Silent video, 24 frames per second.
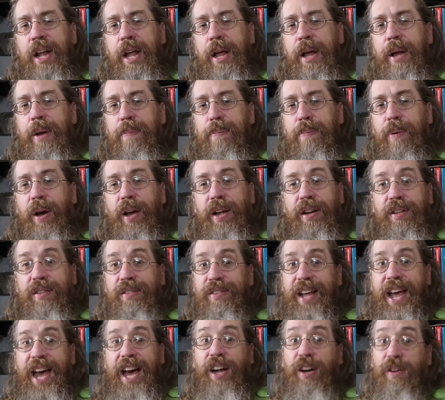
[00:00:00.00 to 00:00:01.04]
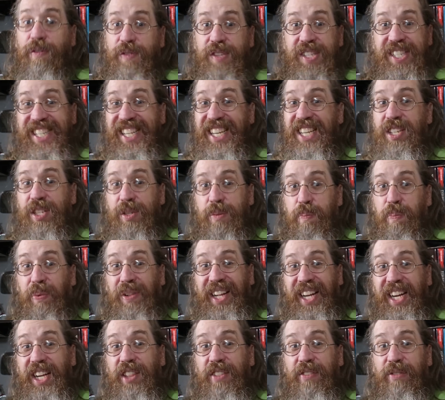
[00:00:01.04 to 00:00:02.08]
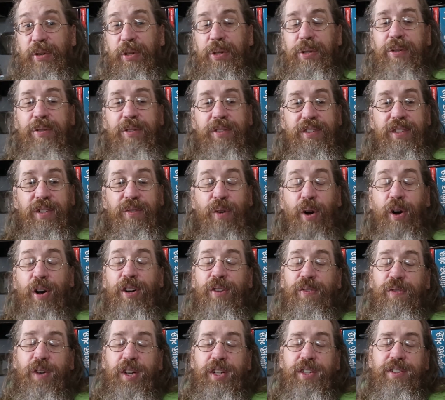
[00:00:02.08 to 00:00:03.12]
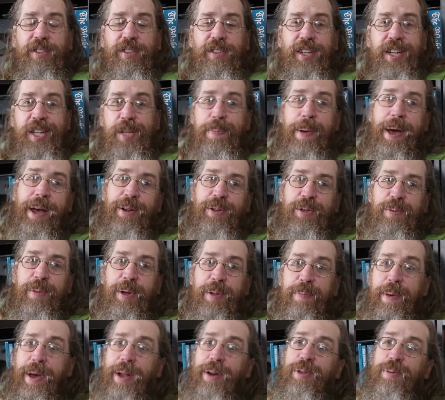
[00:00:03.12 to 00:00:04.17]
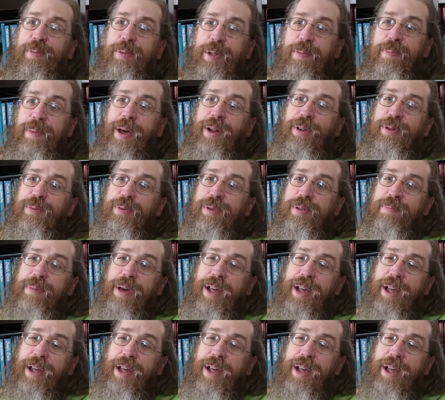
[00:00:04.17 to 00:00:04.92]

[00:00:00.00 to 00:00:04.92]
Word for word: Yeah. But out of six playthroughs of artificer, it's battlesmith, battlesmith, battlesmith,